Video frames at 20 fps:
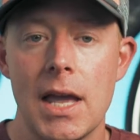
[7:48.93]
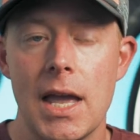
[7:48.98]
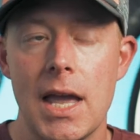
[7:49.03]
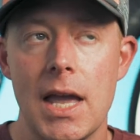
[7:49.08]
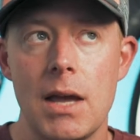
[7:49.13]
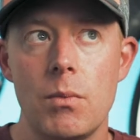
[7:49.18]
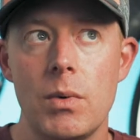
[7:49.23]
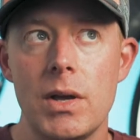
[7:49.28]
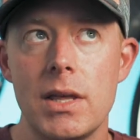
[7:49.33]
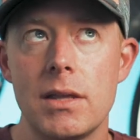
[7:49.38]

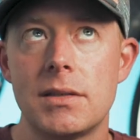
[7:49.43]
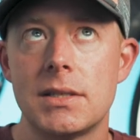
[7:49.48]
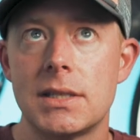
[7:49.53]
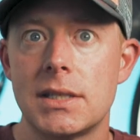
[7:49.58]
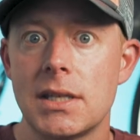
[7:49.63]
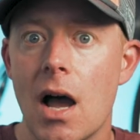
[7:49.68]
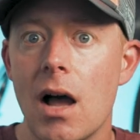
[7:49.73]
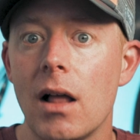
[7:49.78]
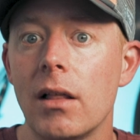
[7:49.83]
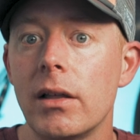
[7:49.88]
And with
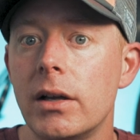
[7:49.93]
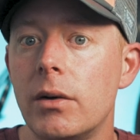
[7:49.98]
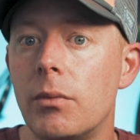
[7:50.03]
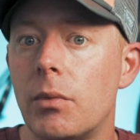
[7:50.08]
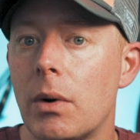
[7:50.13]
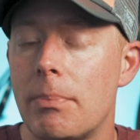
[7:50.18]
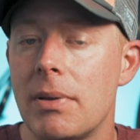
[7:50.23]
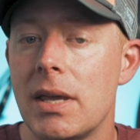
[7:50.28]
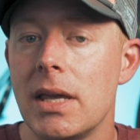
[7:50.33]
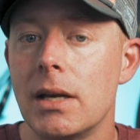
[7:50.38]
solid,
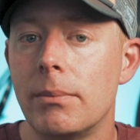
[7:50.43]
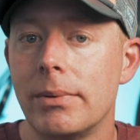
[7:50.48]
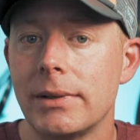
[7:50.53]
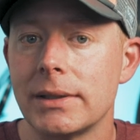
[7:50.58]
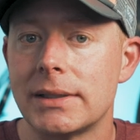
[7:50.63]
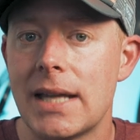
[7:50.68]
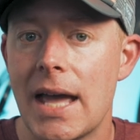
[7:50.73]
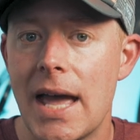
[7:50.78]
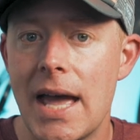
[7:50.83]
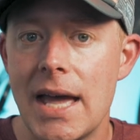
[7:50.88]

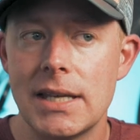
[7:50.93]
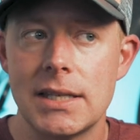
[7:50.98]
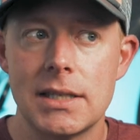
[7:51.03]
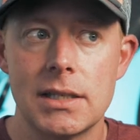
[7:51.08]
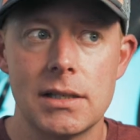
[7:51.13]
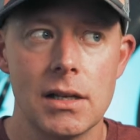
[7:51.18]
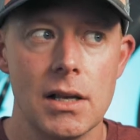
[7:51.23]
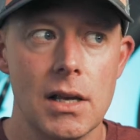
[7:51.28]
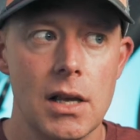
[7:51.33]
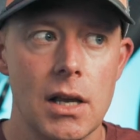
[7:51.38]
repeatable
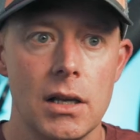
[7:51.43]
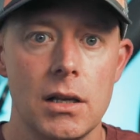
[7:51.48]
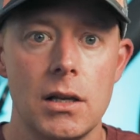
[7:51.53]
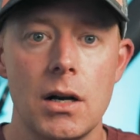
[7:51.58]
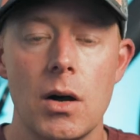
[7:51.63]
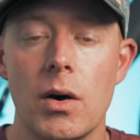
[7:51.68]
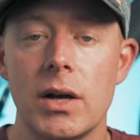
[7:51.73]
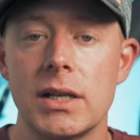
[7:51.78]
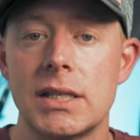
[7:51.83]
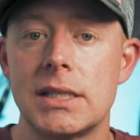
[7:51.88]
tests,
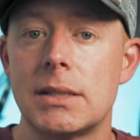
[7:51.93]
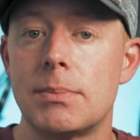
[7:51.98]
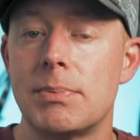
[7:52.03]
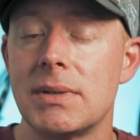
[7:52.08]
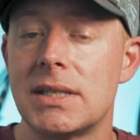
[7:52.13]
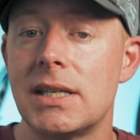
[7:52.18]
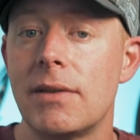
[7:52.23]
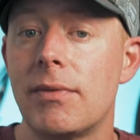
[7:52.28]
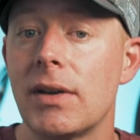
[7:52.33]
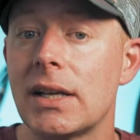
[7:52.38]
a
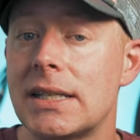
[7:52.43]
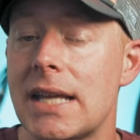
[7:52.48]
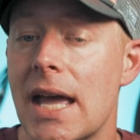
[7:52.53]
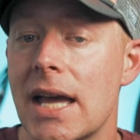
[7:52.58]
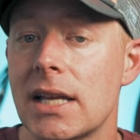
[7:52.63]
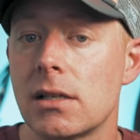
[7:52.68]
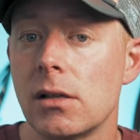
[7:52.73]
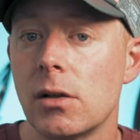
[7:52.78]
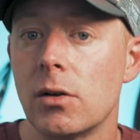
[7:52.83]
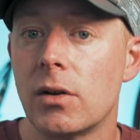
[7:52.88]
specific
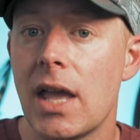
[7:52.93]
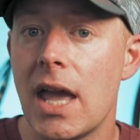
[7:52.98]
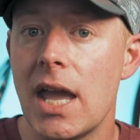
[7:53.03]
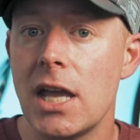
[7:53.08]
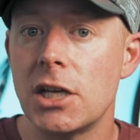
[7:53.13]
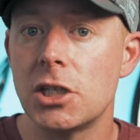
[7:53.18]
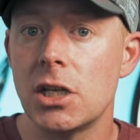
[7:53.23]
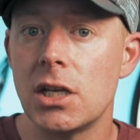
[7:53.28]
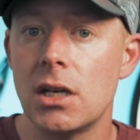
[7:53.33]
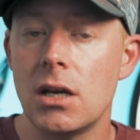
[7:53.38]
test
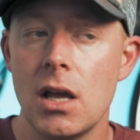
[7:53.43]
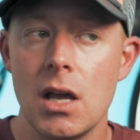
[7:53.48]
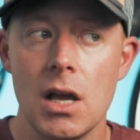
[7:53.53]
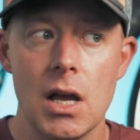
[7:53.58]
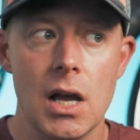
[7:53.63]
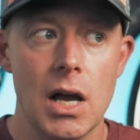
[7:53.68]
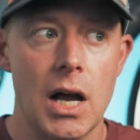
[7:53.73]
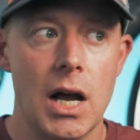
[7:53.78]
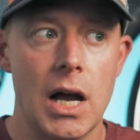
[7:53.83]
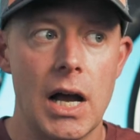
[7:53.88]
location,
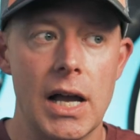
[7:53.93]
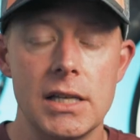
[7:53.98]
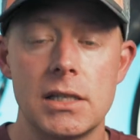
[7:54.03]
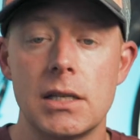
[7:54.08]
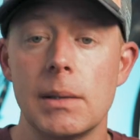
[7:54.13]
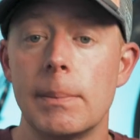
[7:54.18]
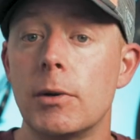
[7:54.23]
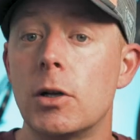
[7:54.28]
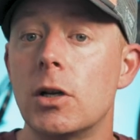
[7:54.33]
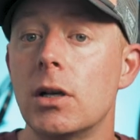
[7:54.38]
and
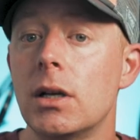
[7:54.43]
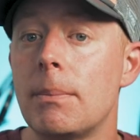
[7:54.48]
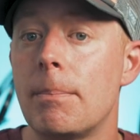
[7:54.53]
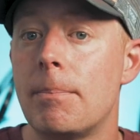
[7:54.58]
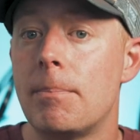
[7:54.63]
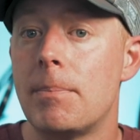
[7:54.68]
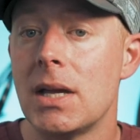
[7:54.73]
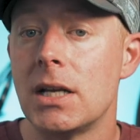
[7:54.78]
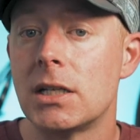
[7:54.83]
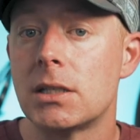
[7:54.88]
some
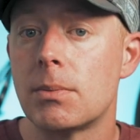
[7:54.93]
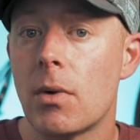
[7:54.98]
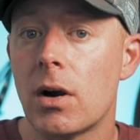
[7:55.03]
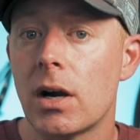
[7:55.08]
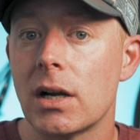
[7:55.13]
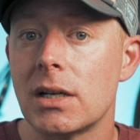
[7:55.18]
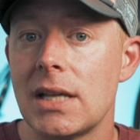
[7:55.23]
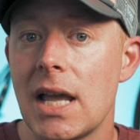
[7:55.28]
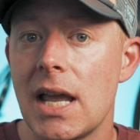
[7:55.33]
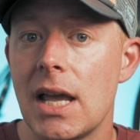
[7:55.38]
good
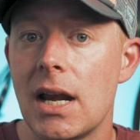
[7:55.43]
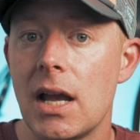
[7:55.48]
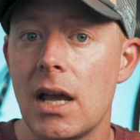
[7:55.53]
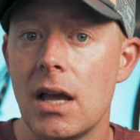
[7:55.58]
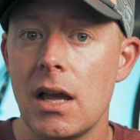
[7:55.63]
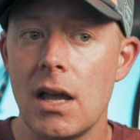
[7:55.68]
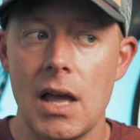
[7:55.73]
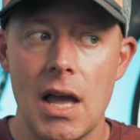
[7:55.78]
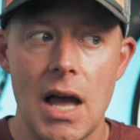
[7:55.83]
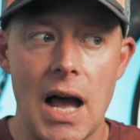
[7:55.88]
benchmark
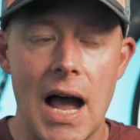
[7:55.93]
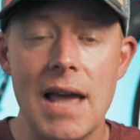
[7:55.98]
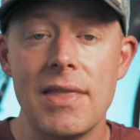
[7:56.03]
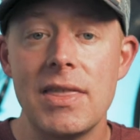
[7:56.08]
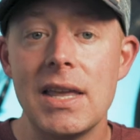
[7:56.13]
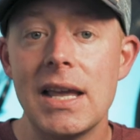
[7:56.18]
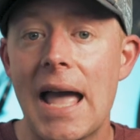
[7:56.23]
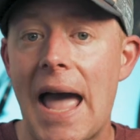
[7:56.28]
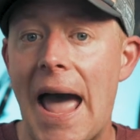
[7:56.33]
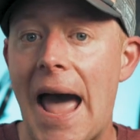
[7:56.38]
data, I
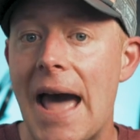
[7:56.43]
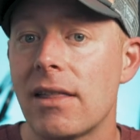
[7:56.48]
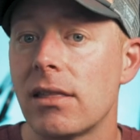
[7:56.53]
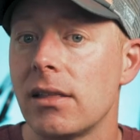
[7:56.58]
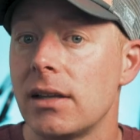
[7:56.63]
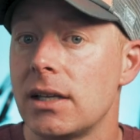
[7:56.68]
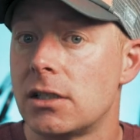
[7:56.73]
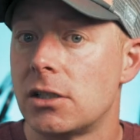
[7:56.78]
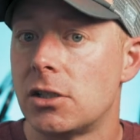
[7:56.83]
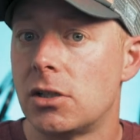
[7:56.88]
think
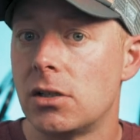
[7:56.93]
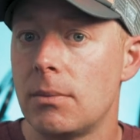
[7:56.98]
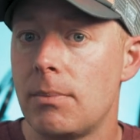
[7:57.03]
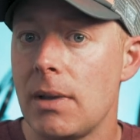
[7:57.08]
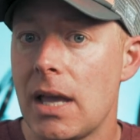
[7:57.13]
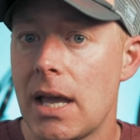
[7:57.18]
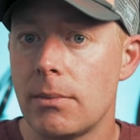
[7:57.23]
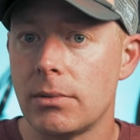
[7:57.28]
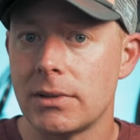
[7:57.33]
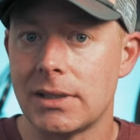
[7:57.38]
athletes should
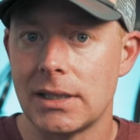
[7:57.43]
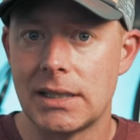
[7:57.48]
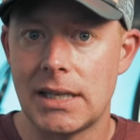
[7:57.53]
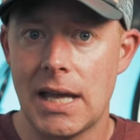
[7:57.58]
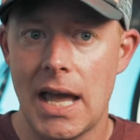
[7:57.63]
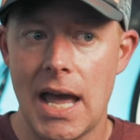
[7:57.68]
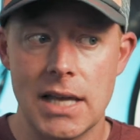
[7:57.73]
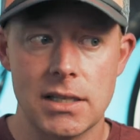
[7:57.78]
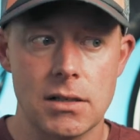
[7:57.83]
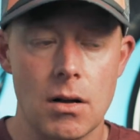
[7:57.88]
be able to
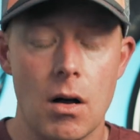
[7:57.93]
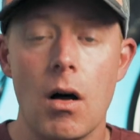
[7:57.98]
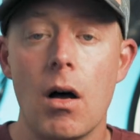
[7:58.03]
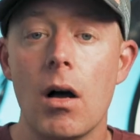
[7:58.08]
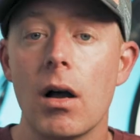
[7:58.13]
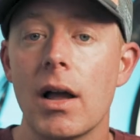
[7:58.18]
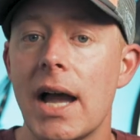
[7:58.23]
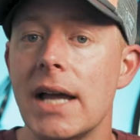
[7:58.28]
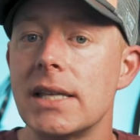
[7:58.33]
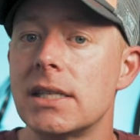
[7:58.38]
test
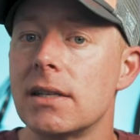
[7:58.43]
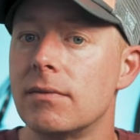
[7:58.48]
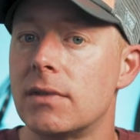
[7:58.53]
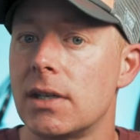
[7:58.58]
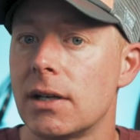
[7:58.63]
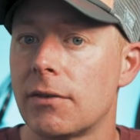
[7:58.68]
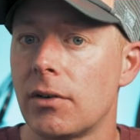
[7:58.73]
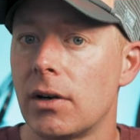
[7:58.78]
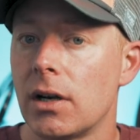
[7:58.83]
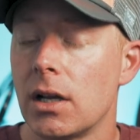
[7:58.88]
all kinds of
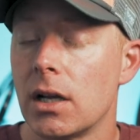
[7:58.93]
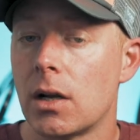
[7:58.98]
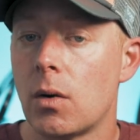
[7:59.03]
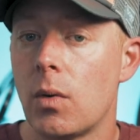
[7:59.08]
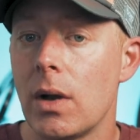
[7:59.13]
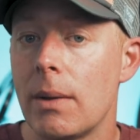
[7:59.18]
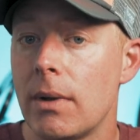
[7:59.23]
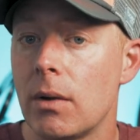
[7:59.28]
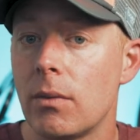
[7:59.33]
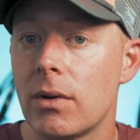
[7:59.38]
different
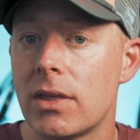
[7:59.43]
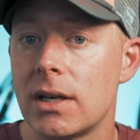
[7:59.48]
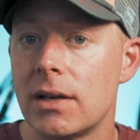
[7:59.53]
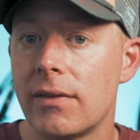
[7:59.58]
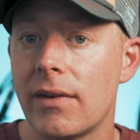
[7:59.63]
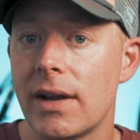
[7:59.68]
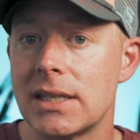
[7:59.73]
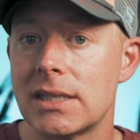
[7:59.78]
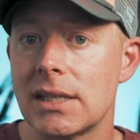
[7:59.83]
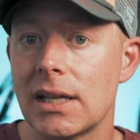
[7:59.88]
equipment with a
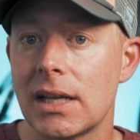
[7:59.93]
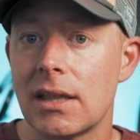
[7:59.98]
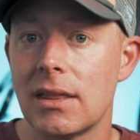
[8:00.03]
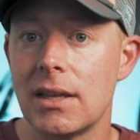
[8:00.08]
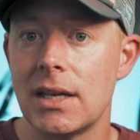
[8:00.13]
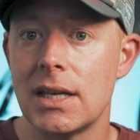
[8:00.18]
device like